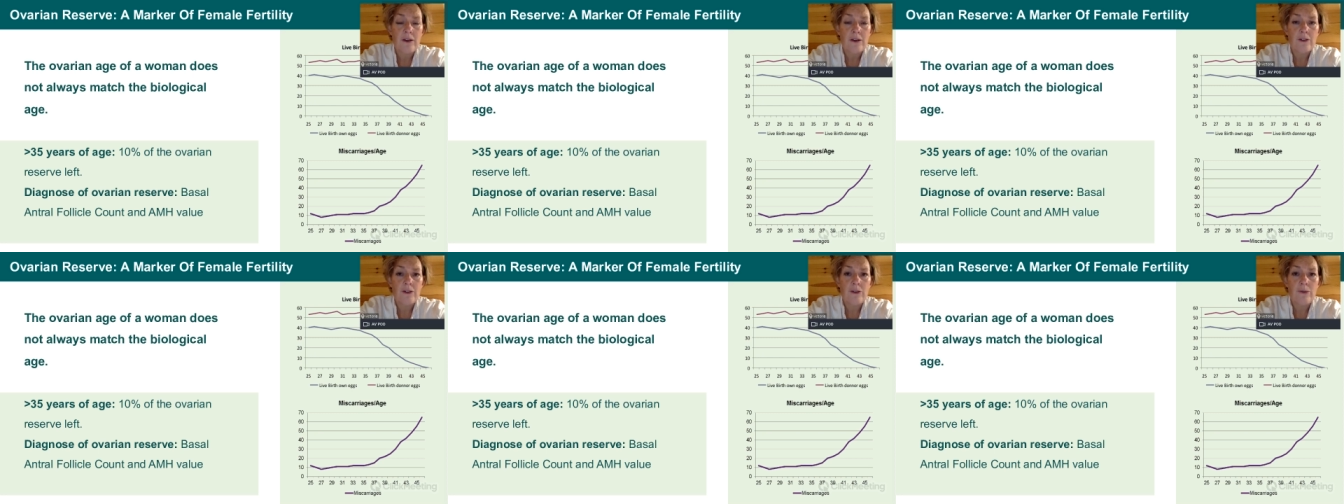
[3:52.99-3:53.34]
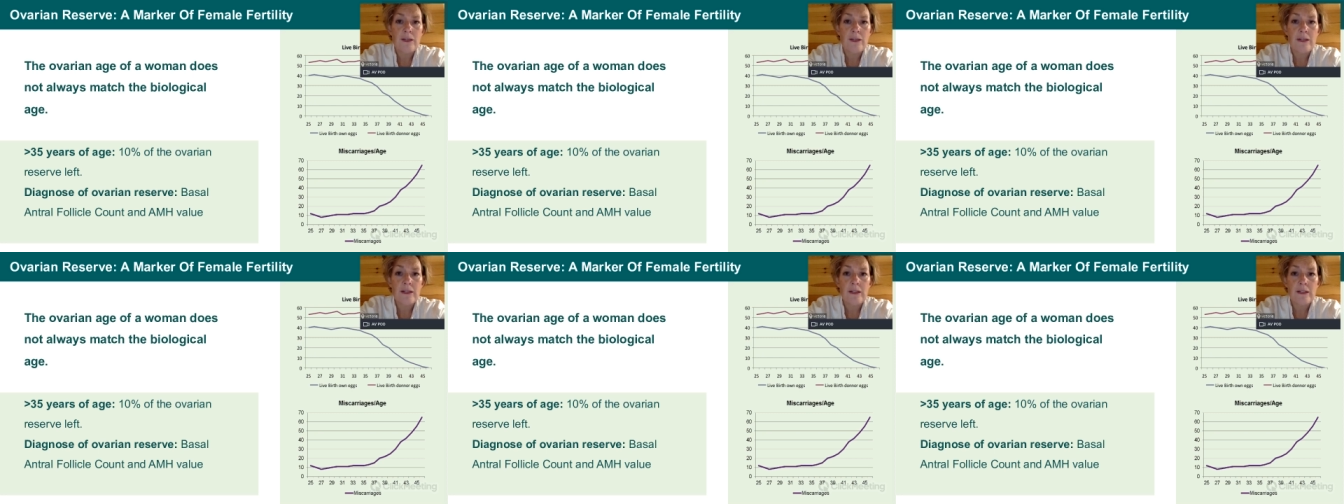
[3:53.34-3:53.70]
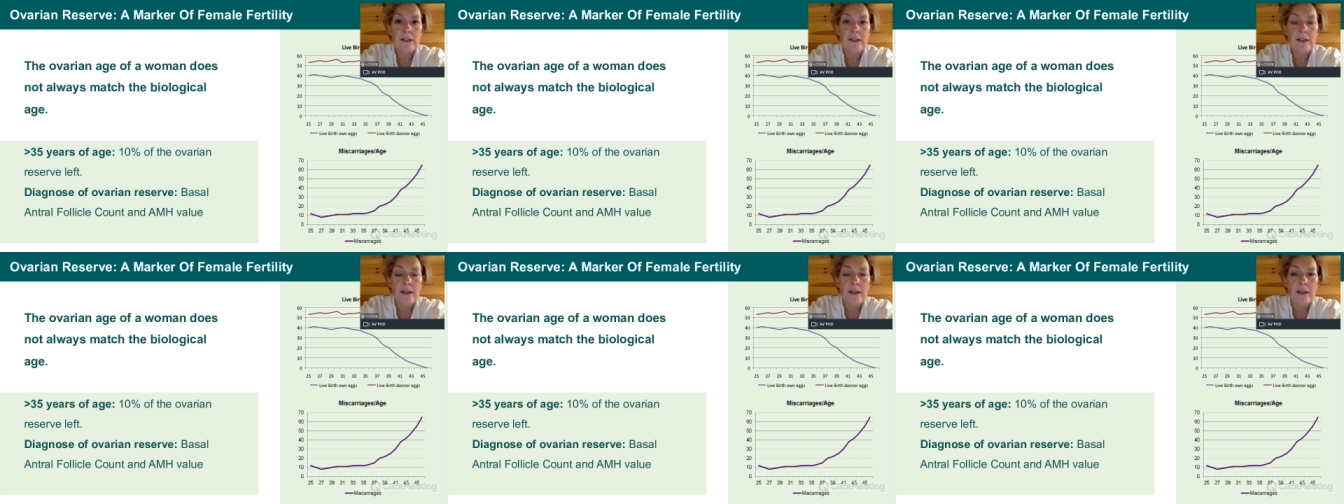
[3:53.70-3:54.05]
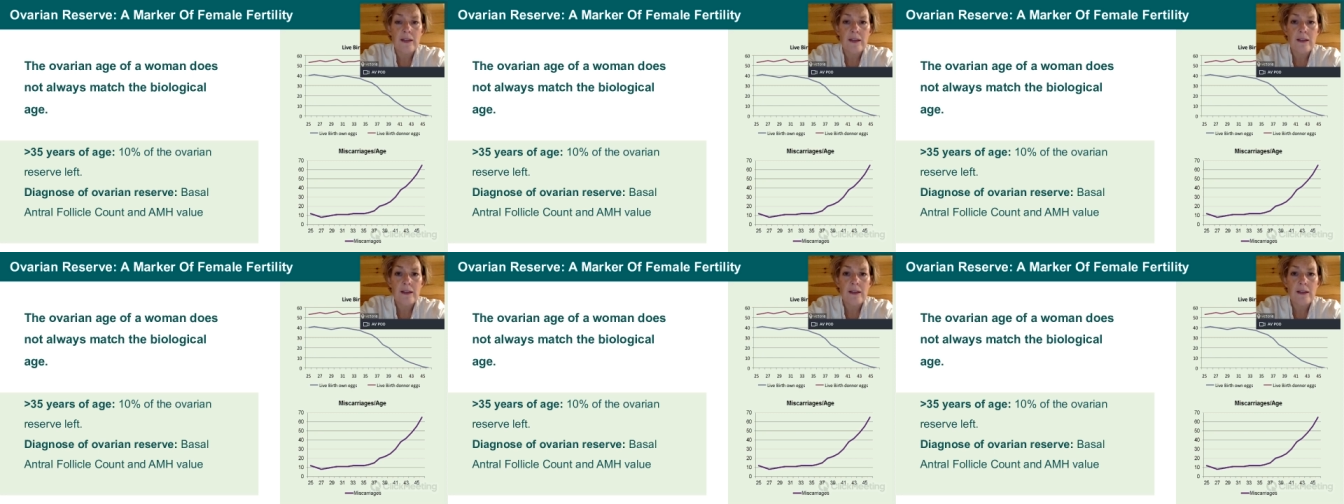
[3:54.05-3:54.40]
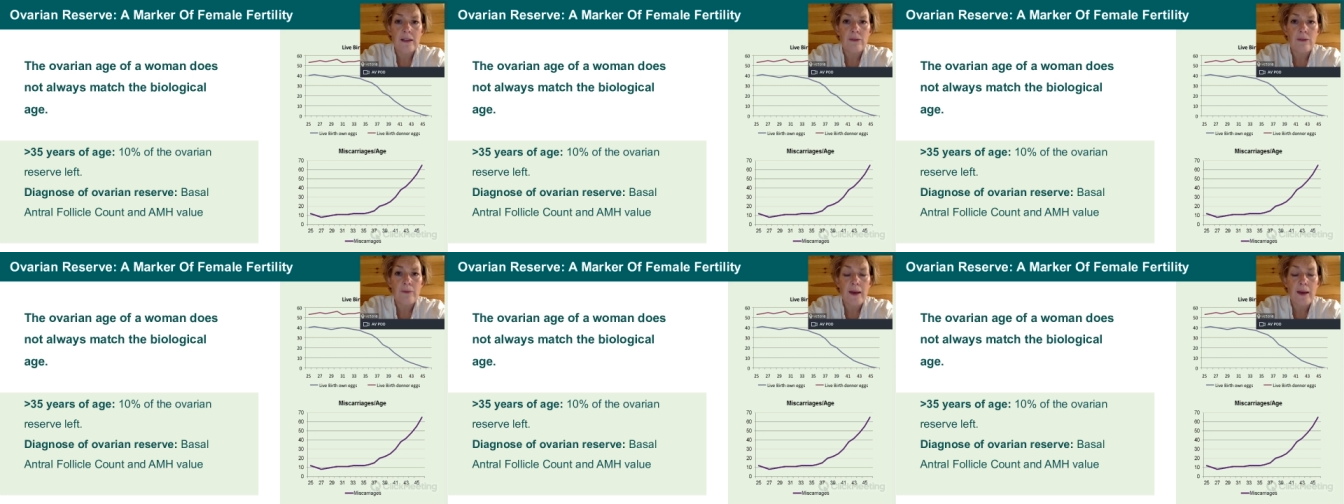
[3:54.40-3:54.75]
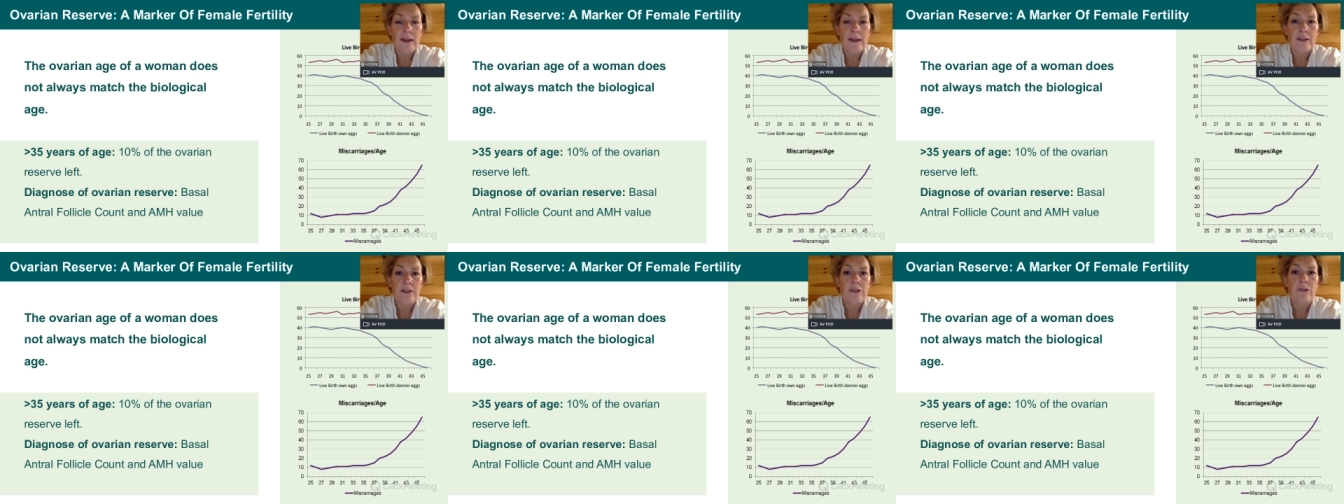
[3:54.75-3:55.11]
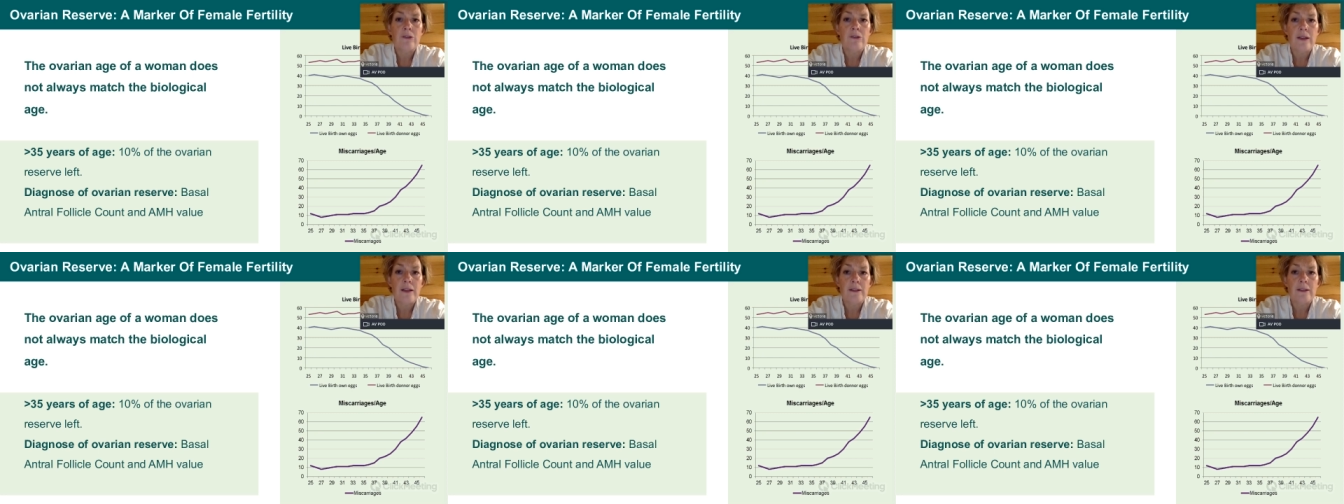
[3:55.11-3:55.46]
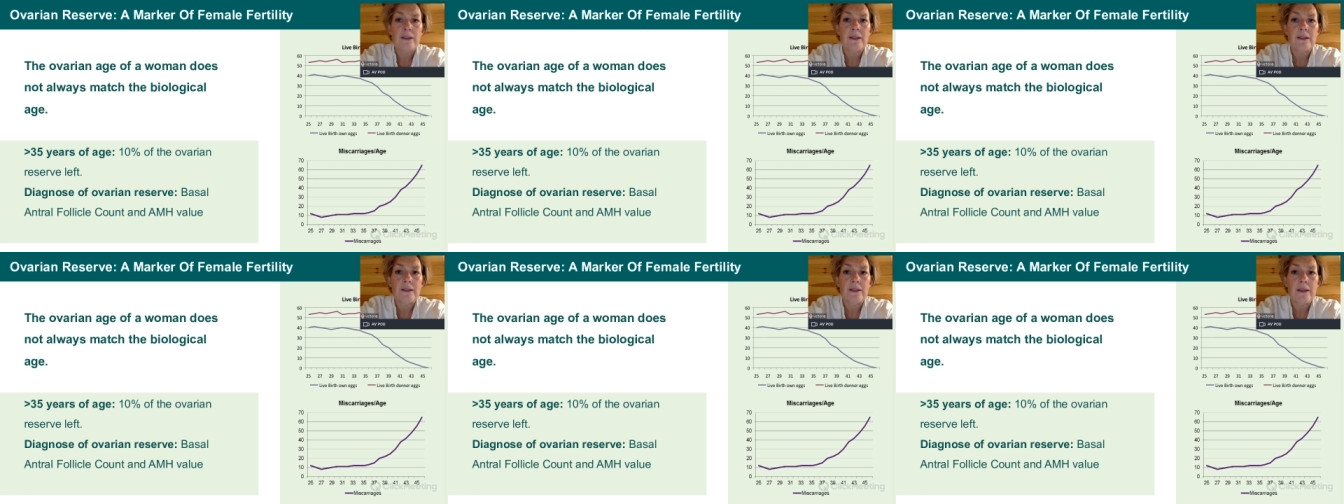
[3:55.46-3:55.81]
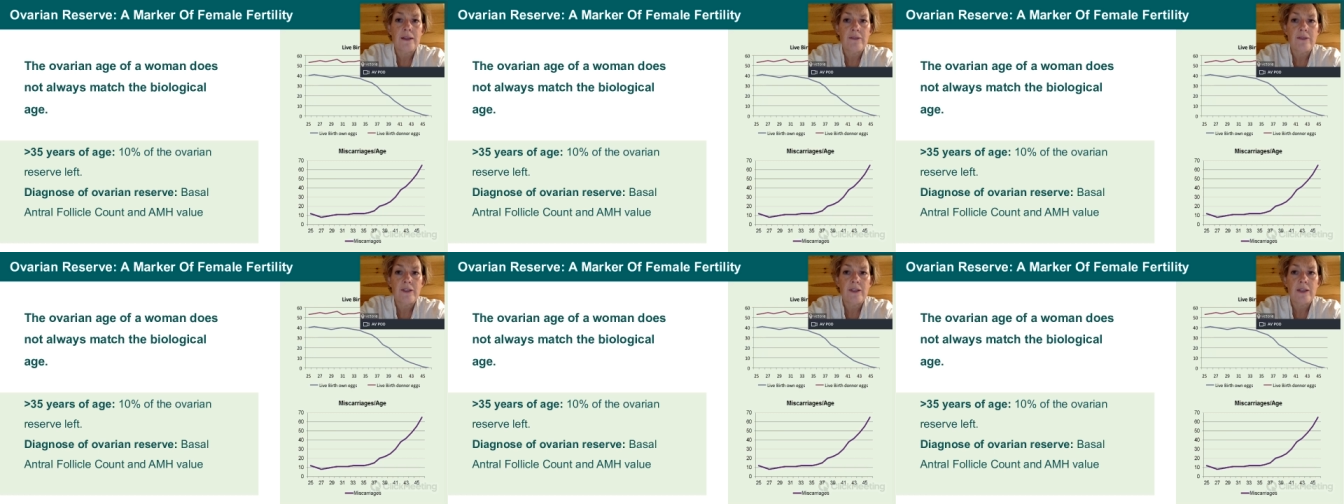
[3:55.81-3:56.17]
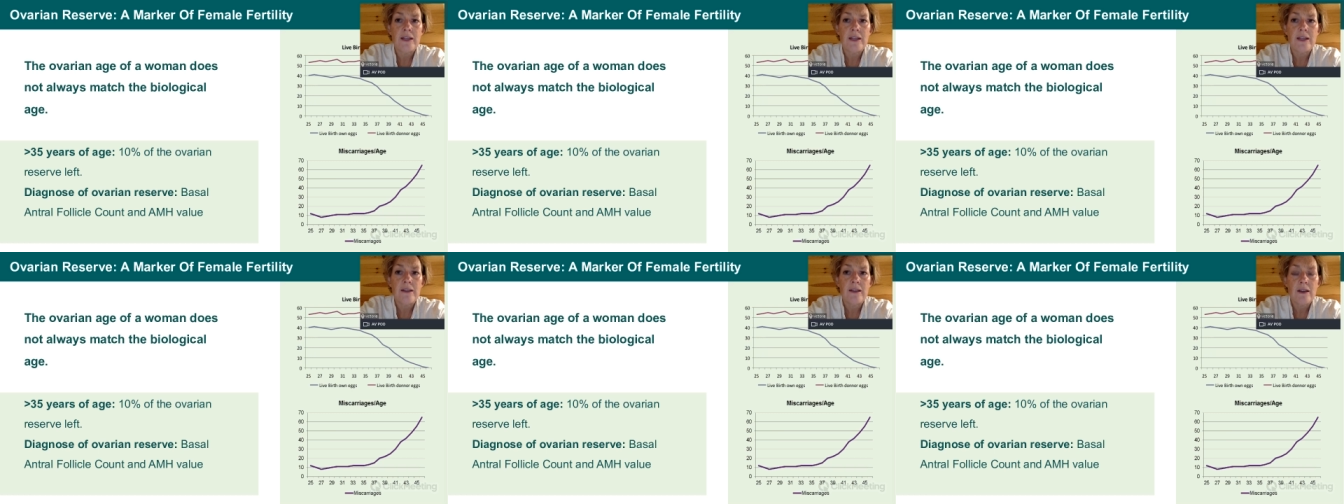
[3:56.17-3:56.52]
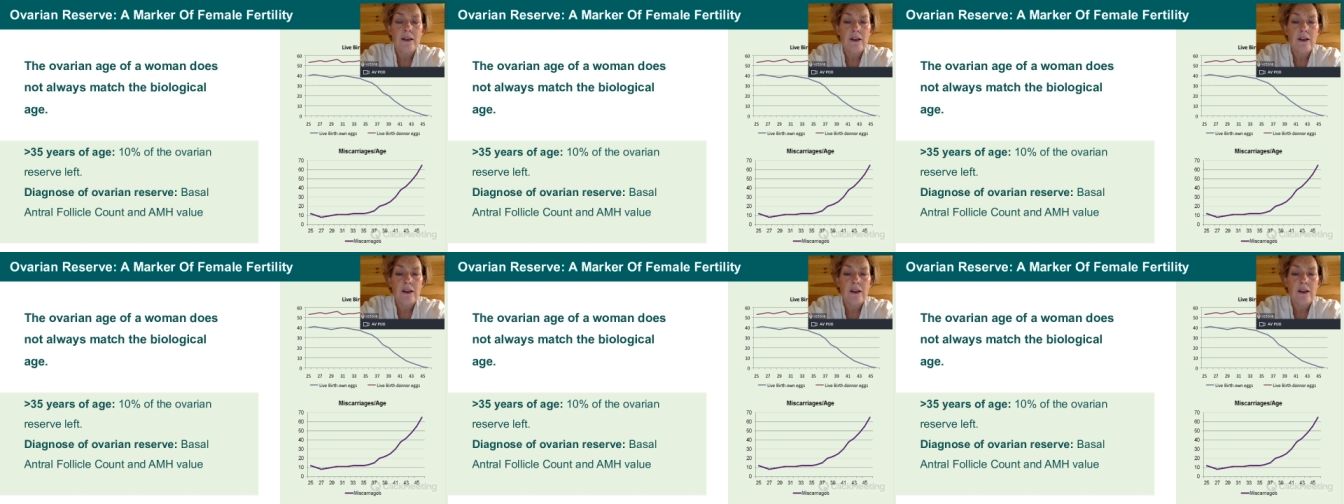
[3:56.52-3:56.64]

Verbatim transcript: So we did a study, I think it was back in two thousand seventeen,